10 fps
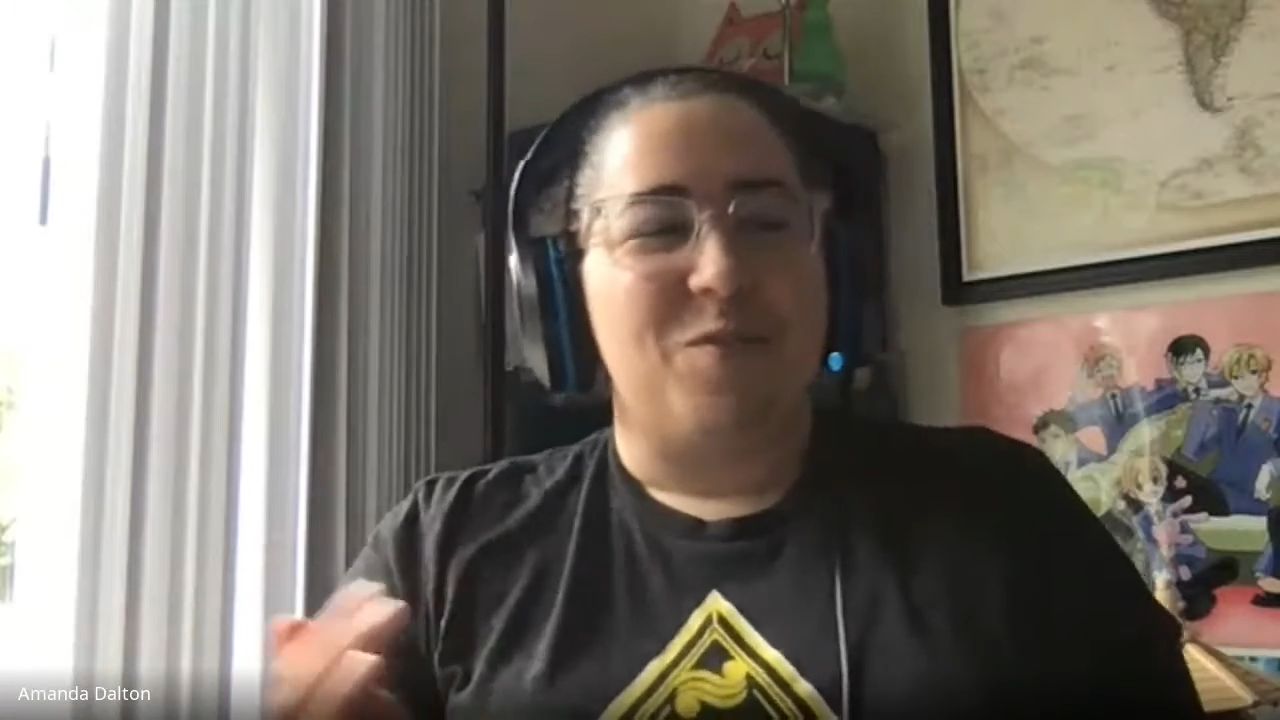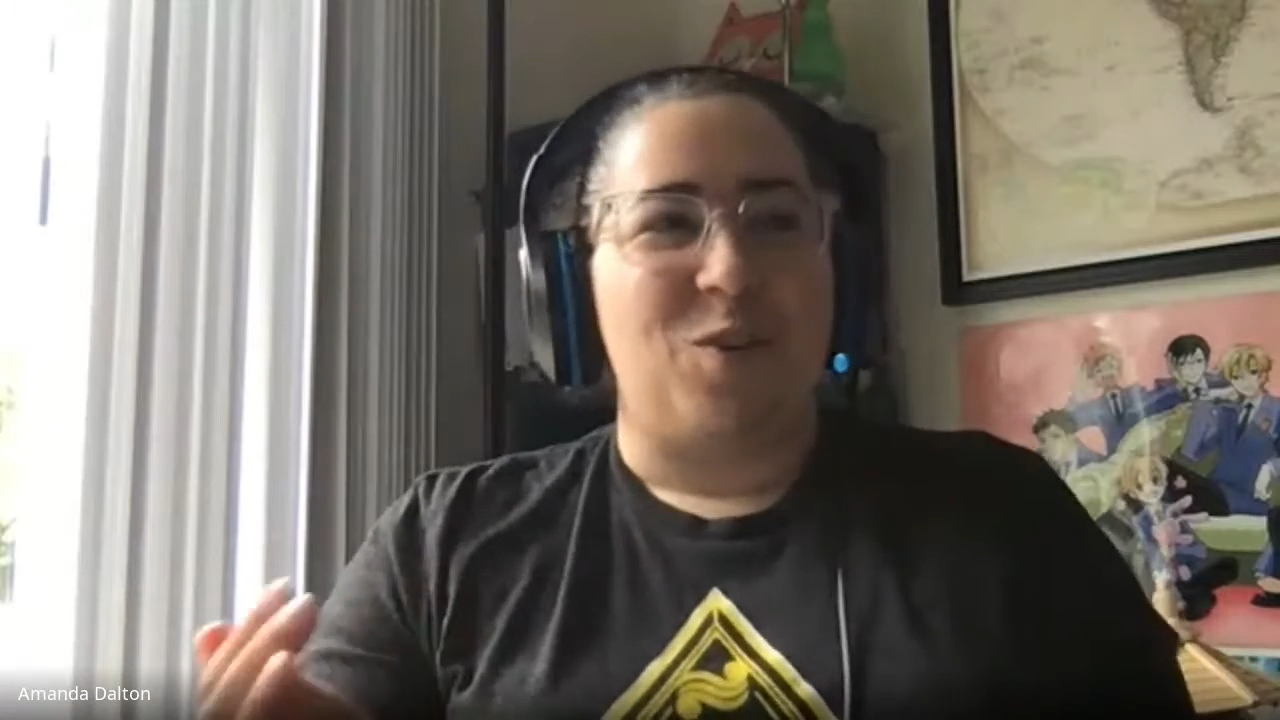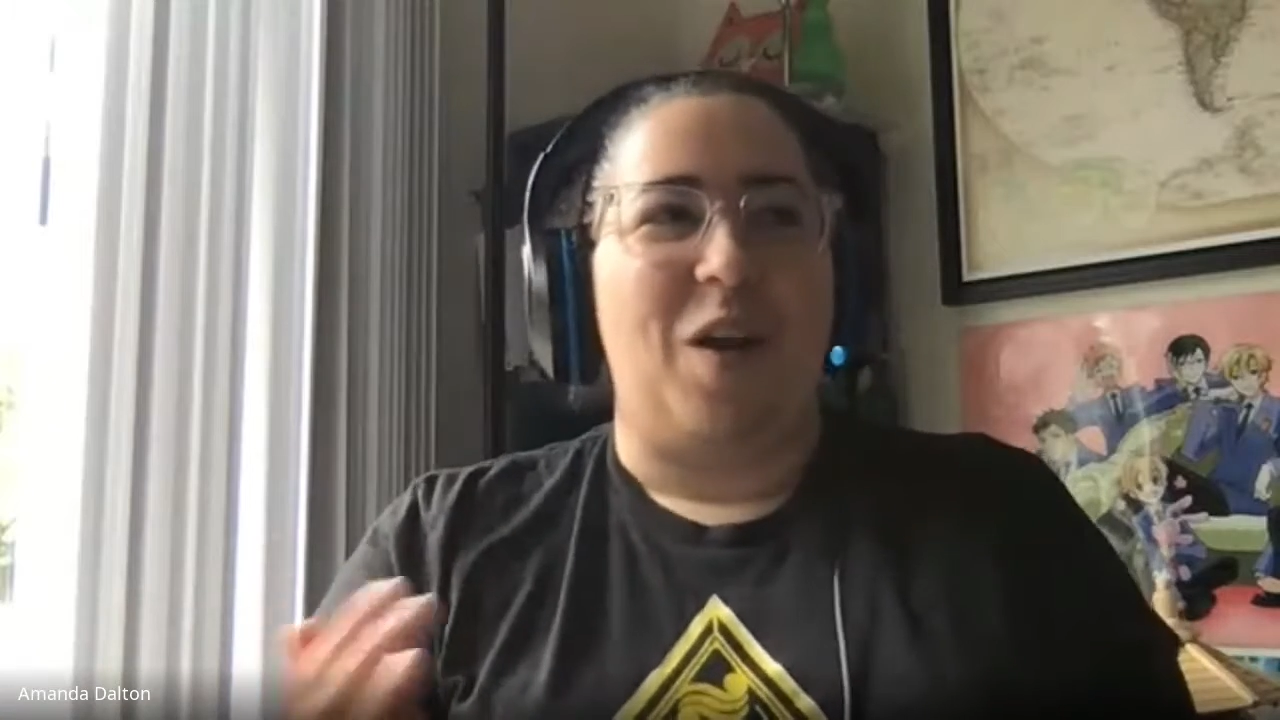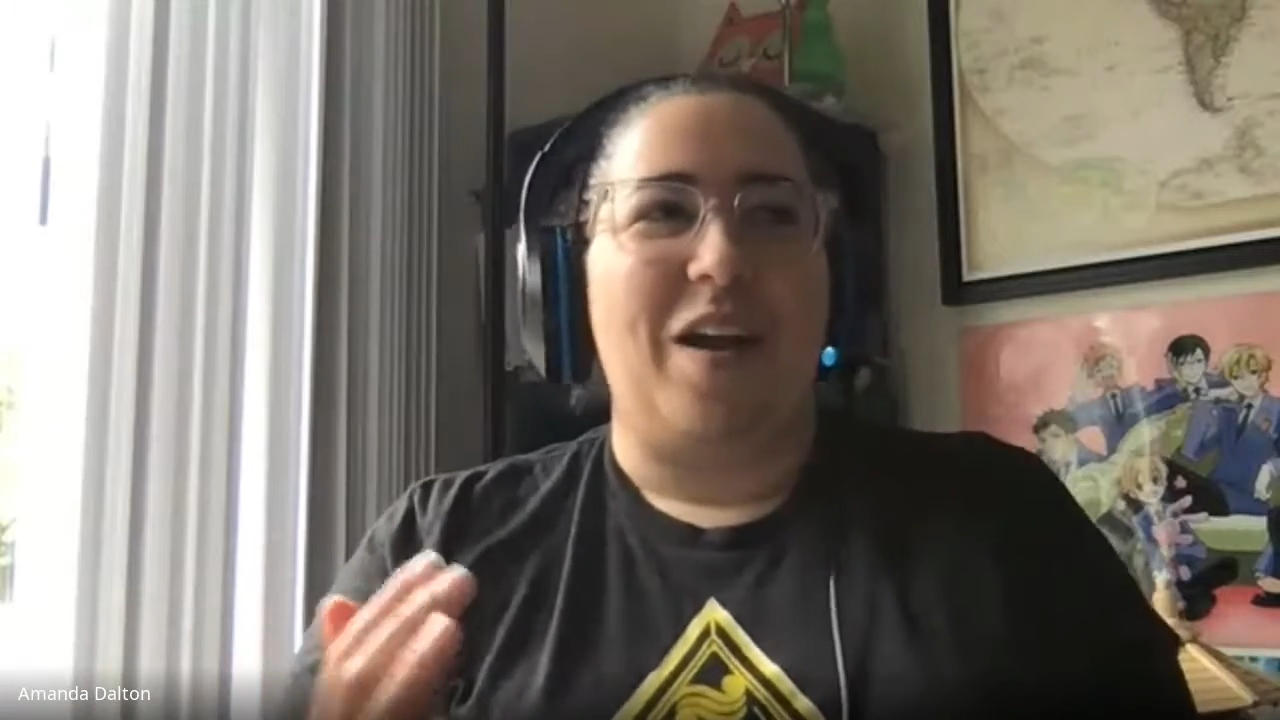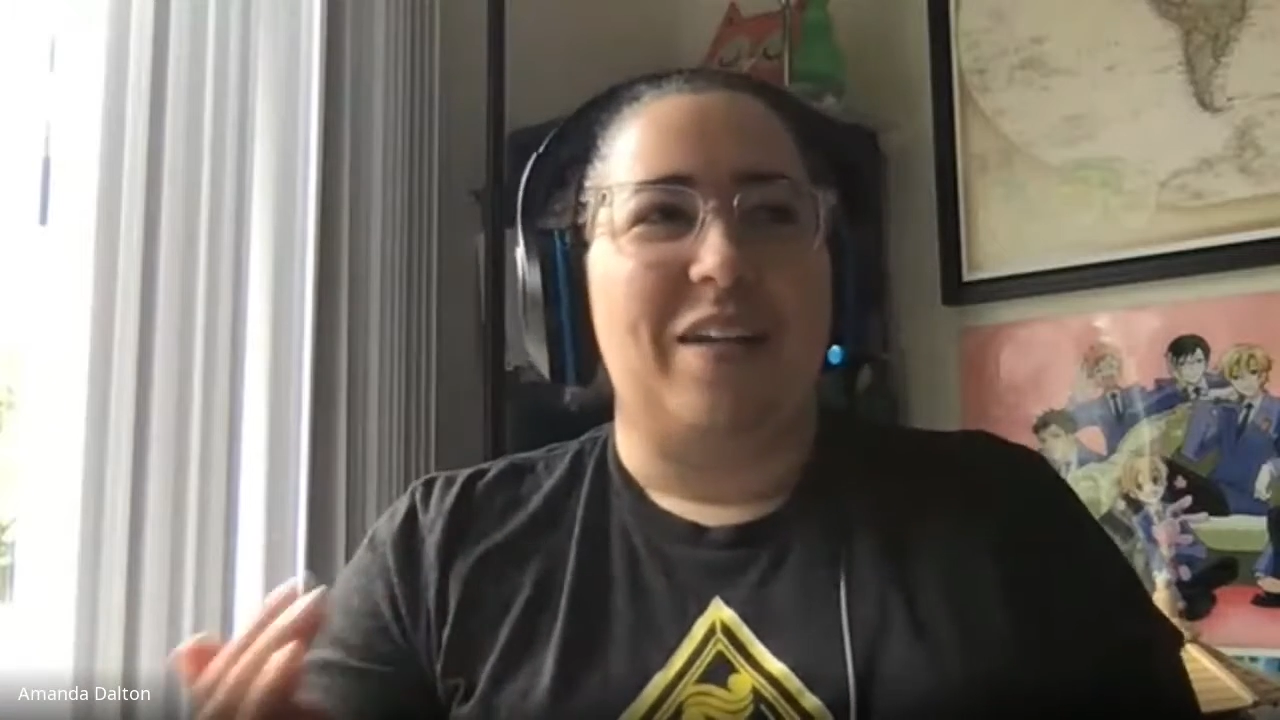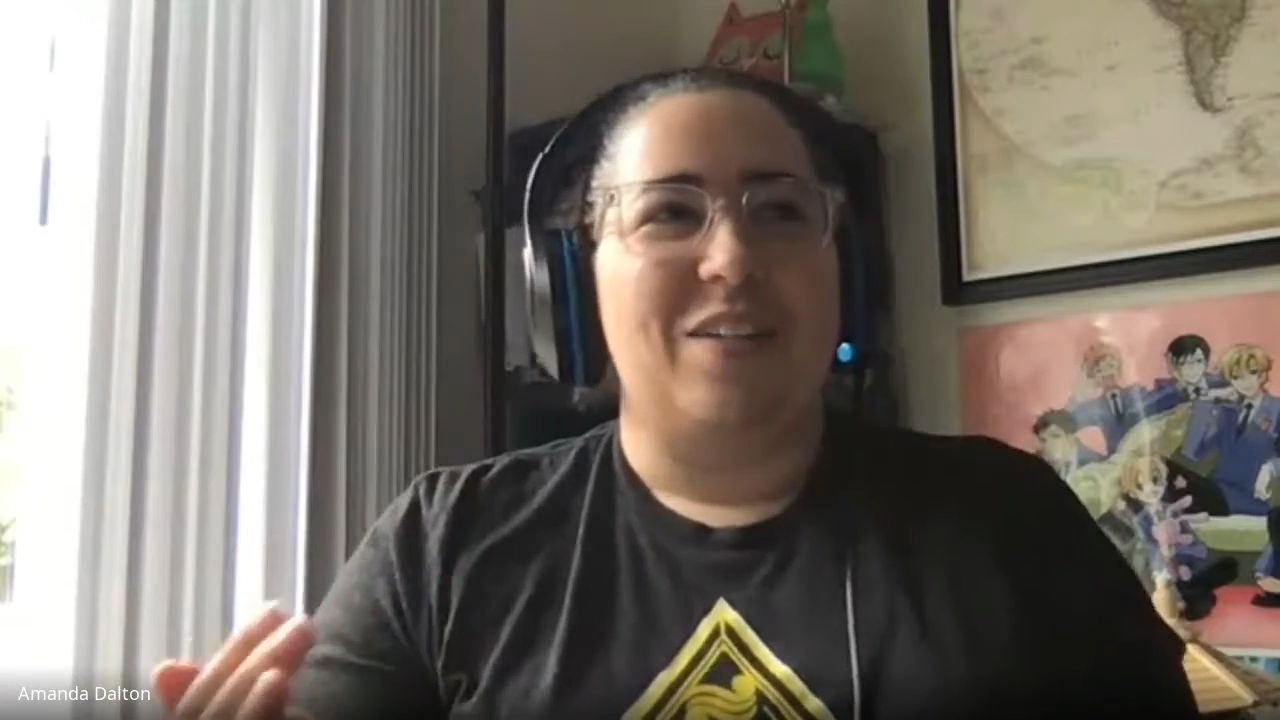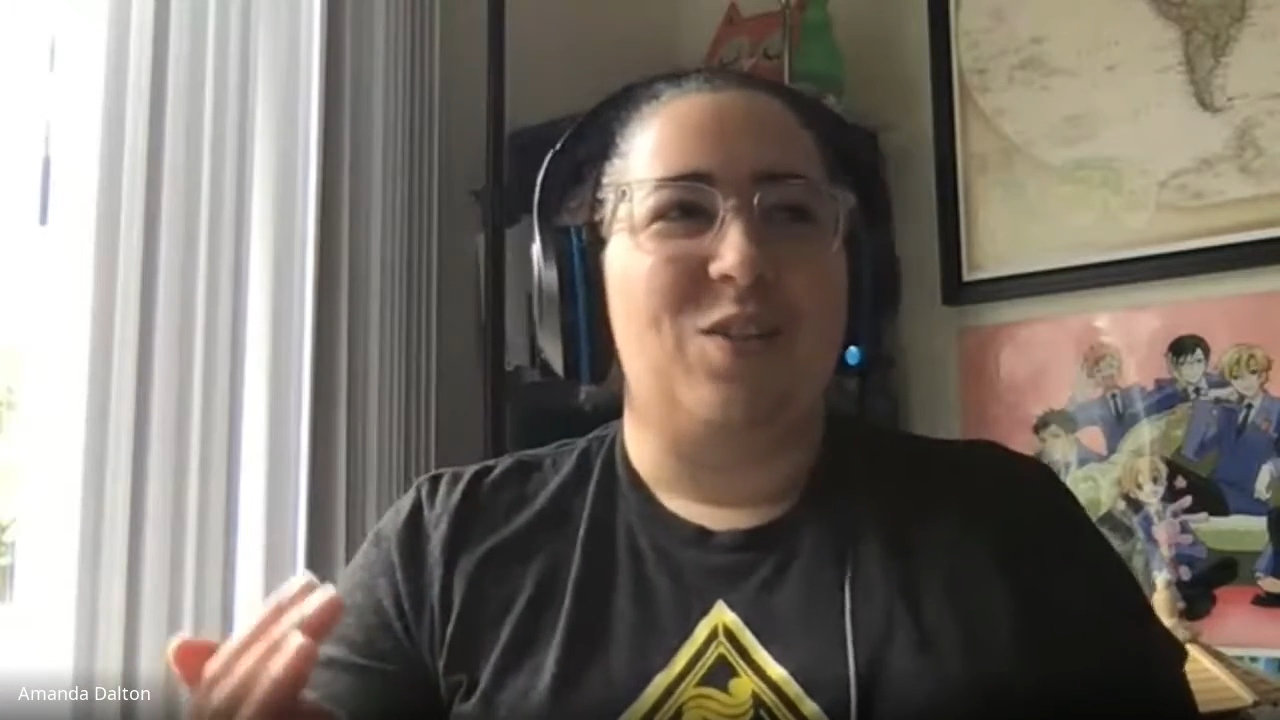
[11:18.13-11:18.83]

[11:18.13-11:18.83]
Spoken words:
trying